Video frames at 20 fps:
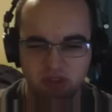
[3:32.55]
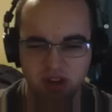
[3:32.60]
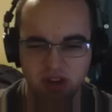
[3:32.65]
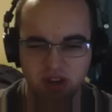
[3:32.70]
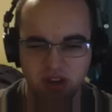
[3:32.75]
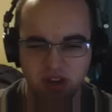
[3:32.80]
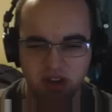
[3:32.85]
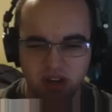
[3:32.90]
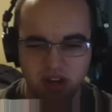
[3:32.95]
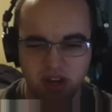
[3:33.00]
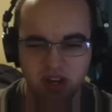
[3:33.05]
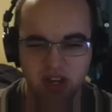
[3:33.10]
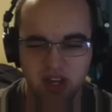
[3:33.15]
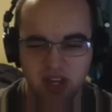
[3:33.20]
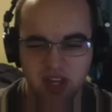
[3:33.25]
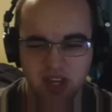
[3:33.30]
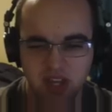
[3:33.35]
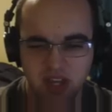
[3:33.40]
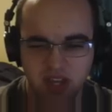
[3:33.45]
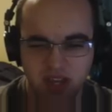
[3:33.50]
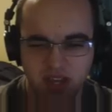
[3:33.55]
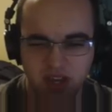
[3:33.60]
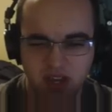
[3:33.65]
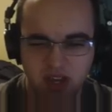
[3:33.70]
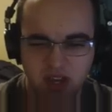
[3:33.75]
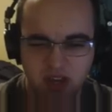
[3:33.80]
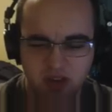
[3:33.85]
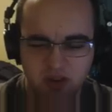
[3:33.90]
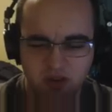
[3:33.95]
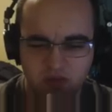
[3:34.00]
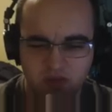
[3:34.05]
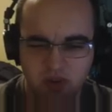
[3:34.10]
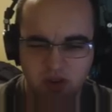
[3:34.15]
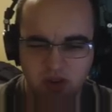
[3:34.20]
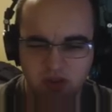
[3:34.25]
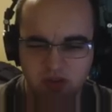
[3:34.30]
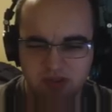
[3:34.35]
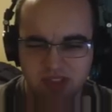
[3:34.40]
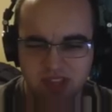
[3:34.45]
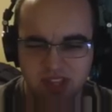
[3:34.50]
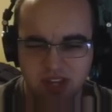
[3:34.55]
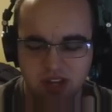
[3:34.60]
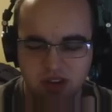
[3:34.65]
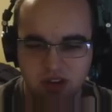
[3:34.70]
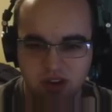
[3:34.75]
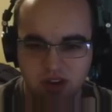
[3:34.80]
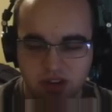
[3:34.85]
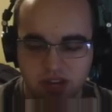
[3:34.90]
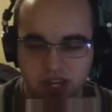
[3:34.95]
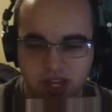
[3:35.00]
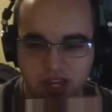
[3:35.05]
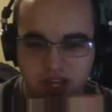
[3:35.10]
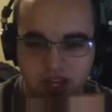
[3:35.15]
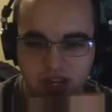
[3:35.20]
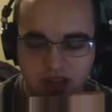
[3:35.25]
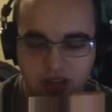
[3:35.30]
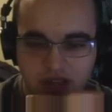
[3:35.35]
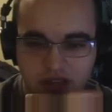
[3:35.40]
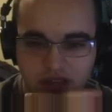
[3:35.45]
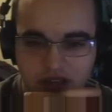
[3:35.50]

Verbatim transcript: uh, rows done all day.